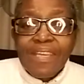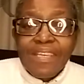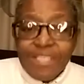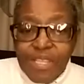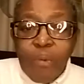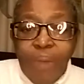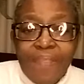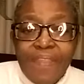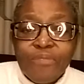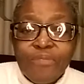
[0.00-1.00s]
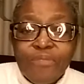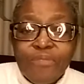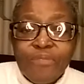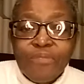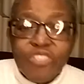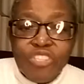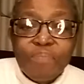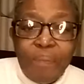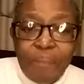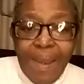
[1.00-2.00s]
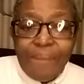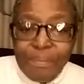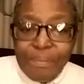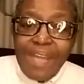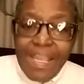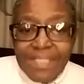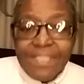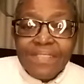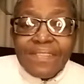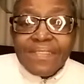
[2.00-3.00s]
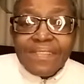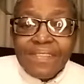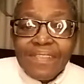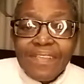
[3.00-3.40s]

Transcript: is the one that will give me cheaper prices